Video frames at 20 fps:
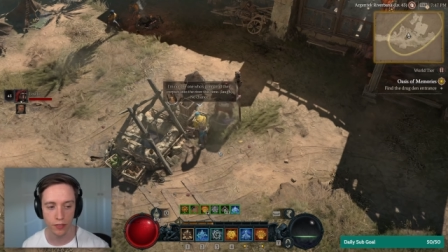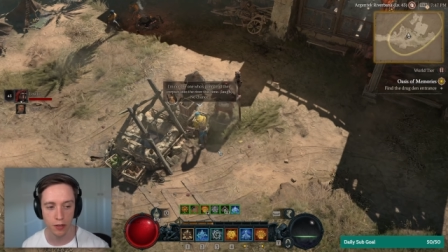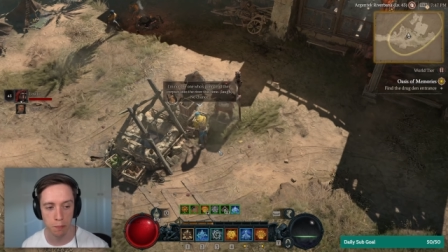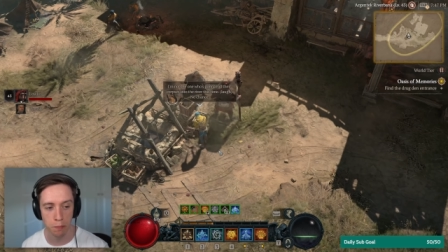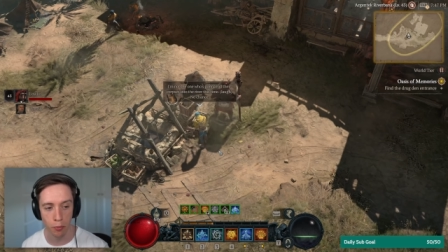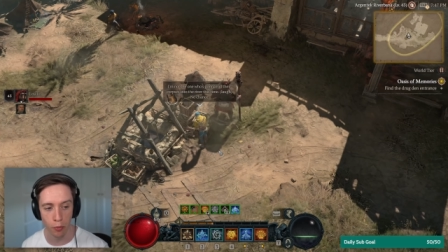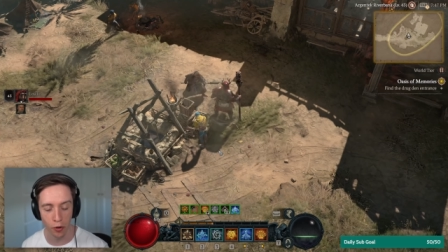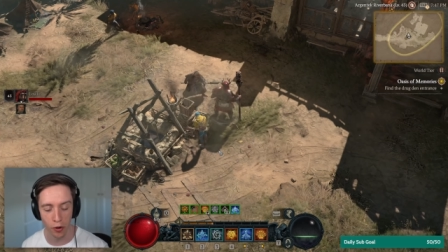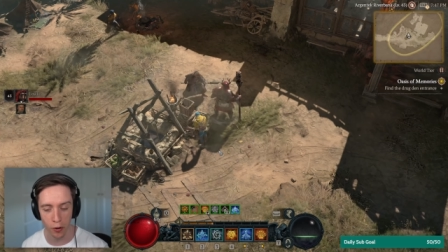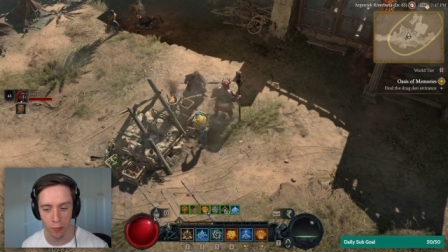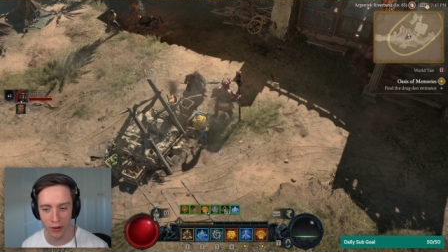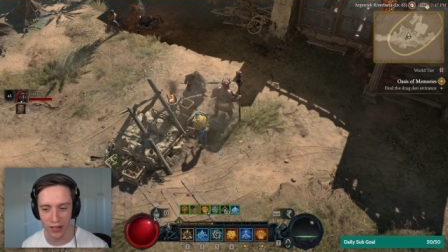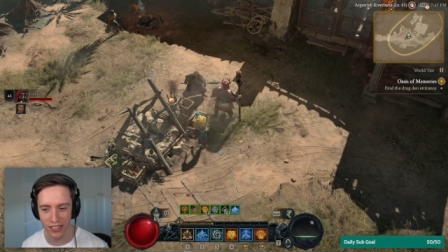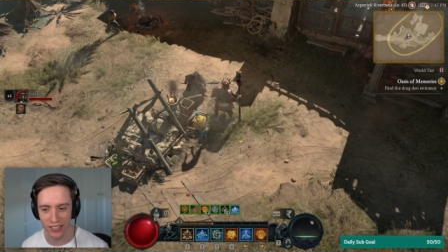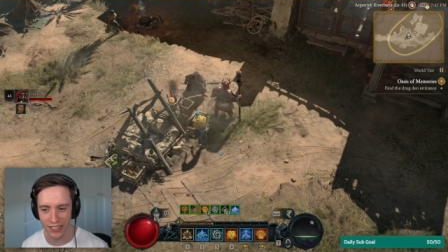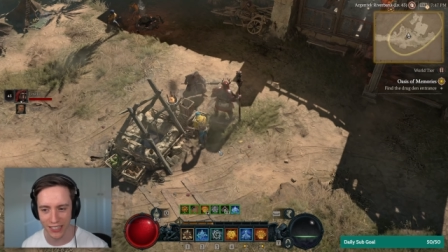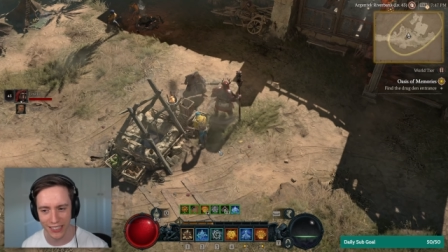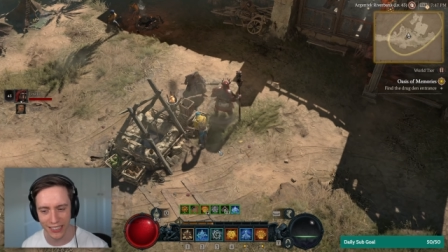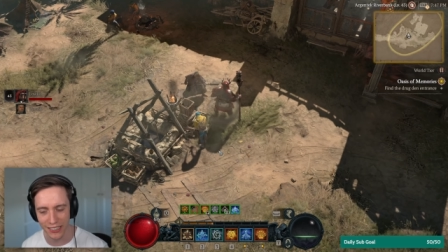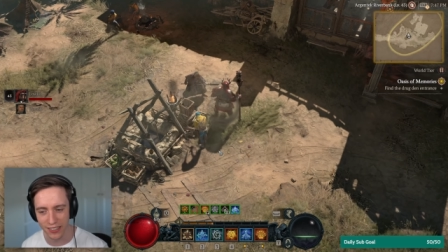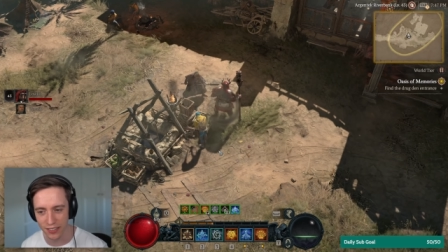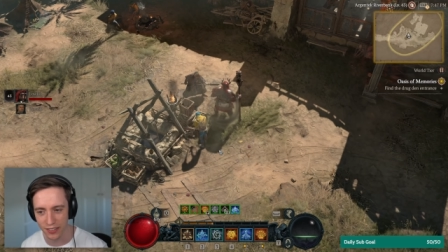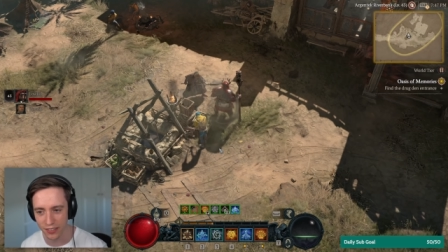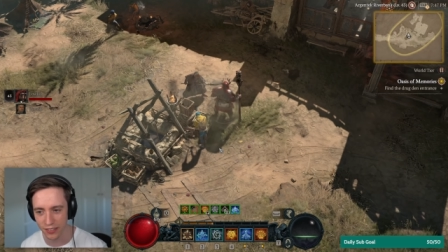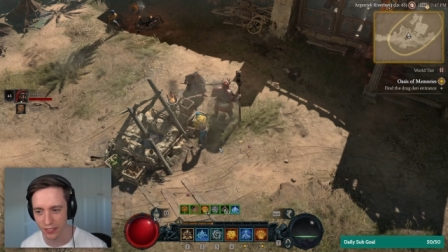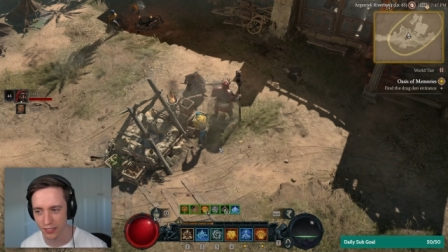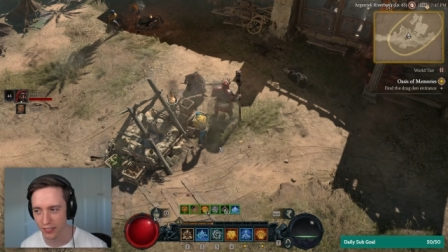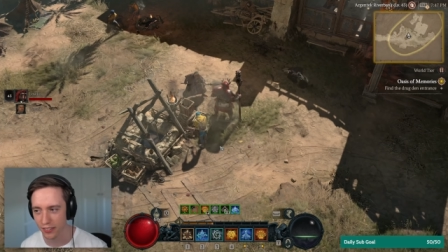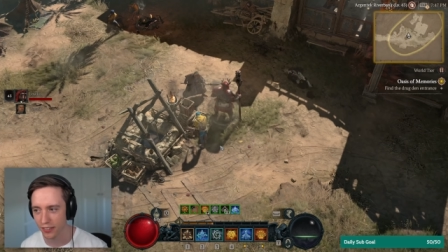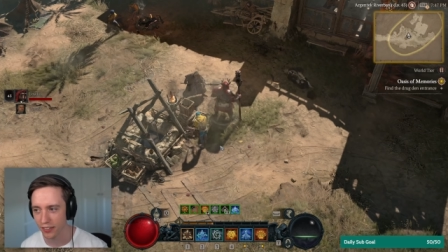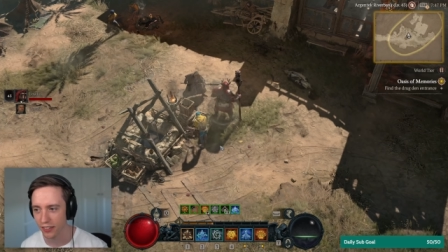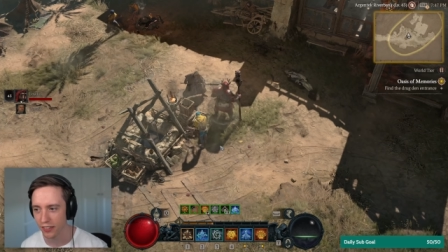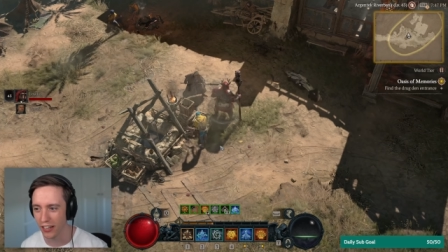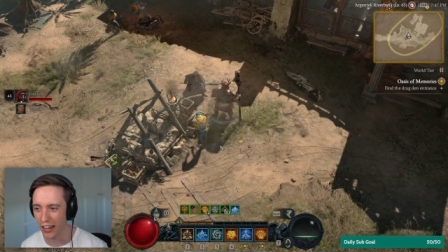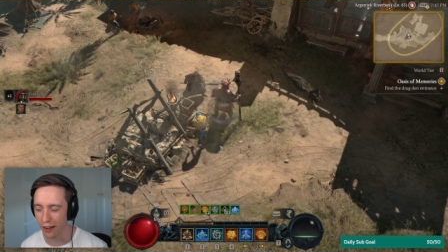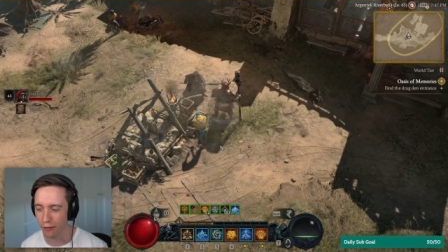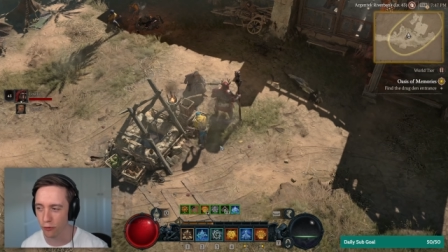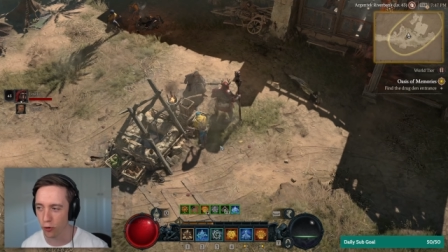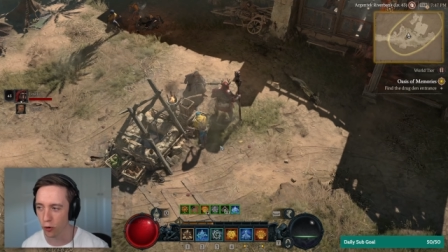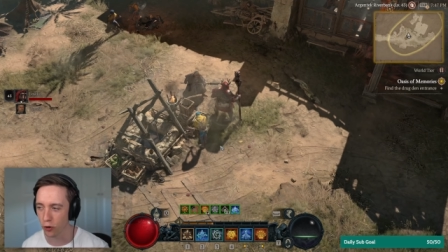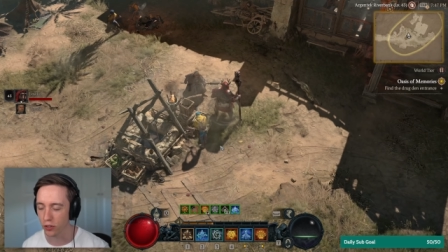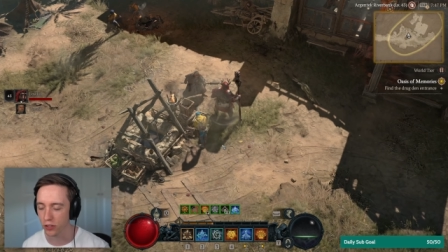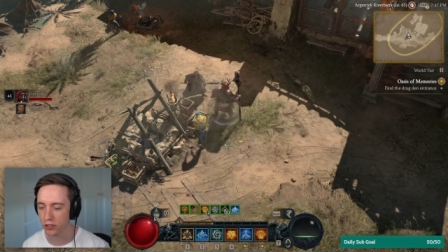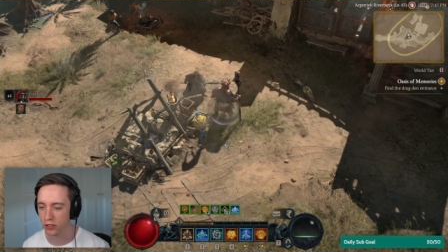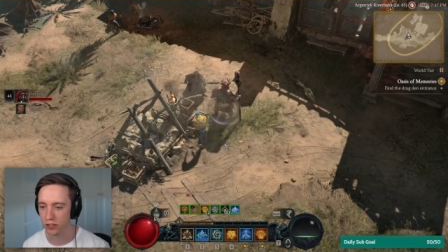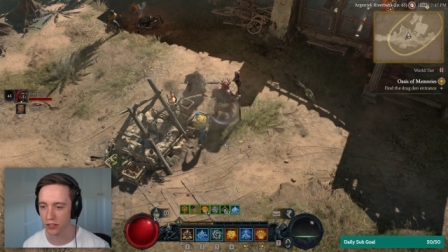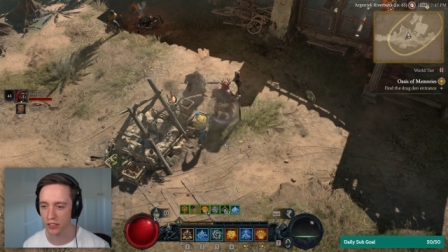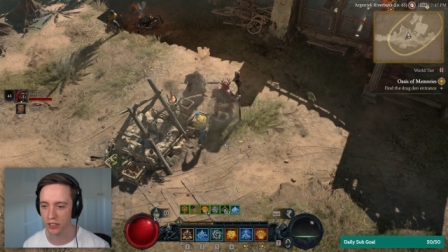Boromir dies? Yeah, of course.